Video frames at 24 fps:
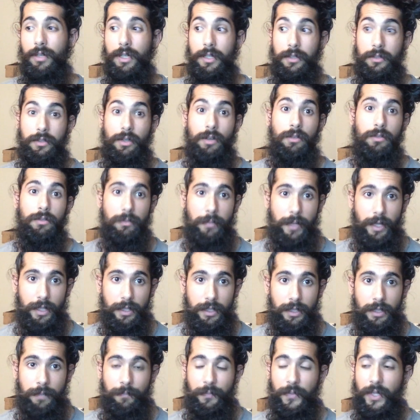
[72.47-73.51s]
eternal
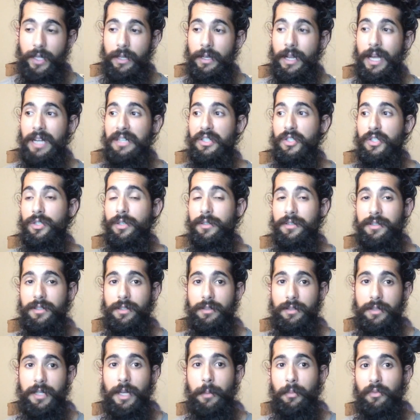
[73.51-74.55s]
body and not
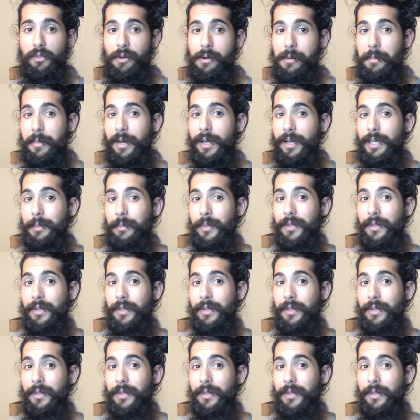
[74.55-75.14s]
just the temporary body.